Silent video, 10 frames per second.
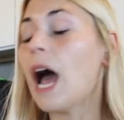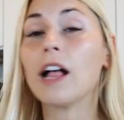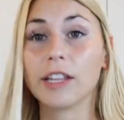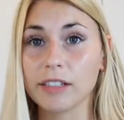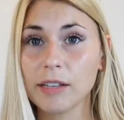
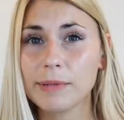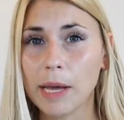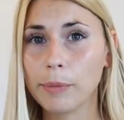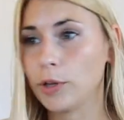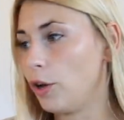I'll link them
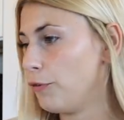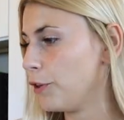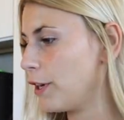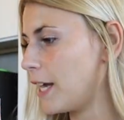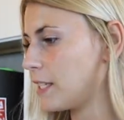down below for
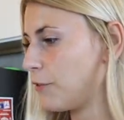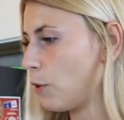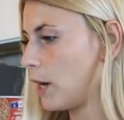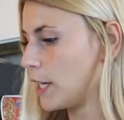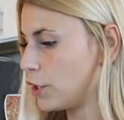you guys if
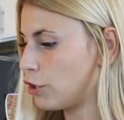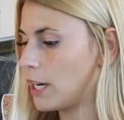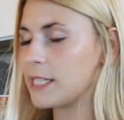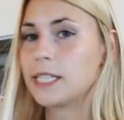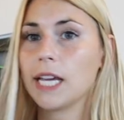you are
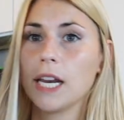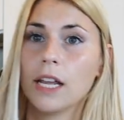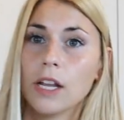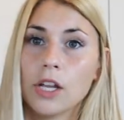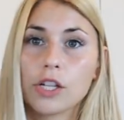interested.
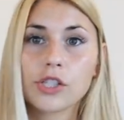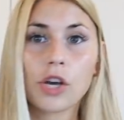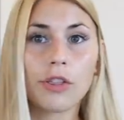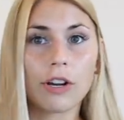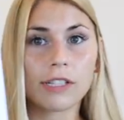
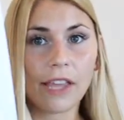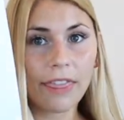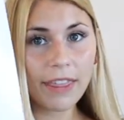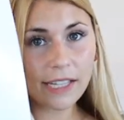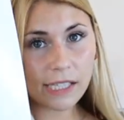So there's
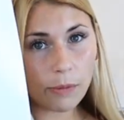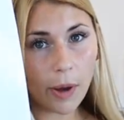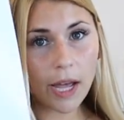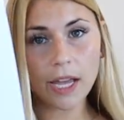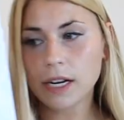this
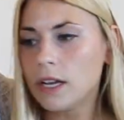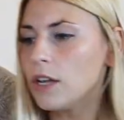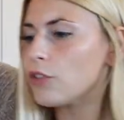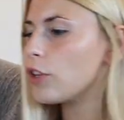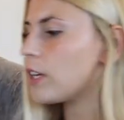one.
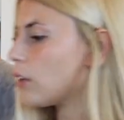They're like